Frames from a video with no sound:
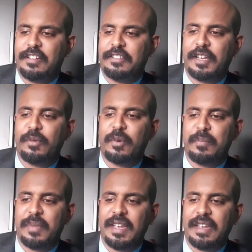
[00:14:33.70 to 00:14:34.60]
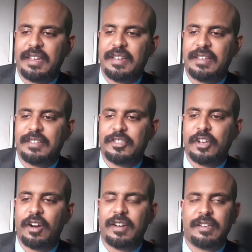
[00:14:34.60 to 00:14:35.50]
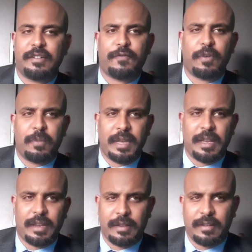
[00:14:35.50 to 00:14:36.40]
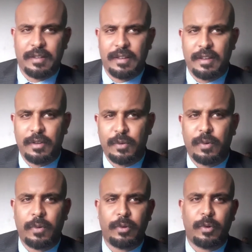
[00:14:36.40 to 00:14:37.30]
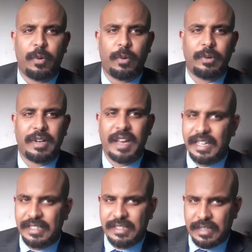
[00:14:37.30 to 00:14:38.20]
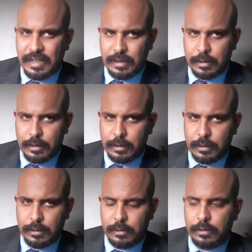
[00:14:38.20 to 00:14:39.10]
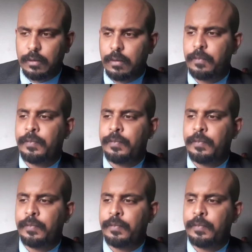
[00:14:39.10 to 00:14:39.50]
they were being targeted for being quote-unquote light-skinned. So,